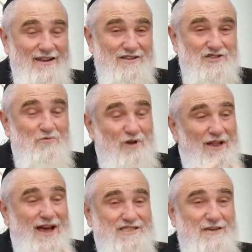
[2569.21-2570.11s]
She
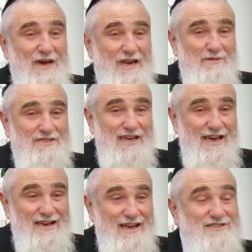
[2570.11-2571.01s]
realized she made a
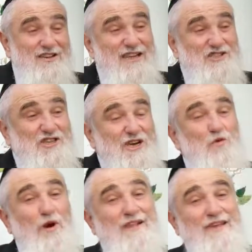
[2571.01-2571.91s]
mistake. So then she
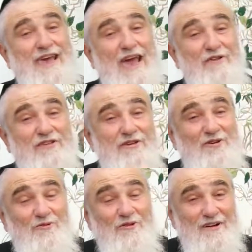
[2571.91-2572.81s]
quickly gave it
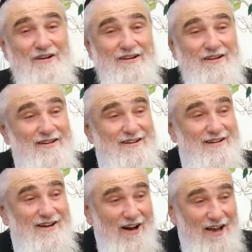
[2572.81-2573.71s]
to
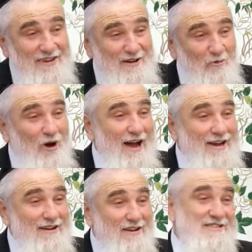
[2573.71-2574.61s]
Adam. Why?
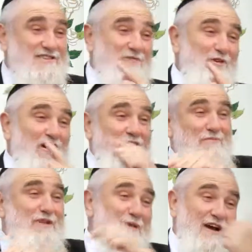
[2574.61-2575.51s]
Because she didn't want
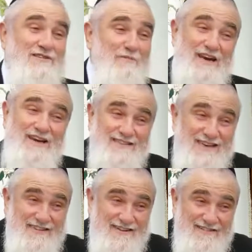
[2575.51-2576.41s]
Adam to marry somebody else
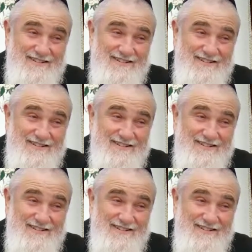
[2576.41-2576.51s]
either.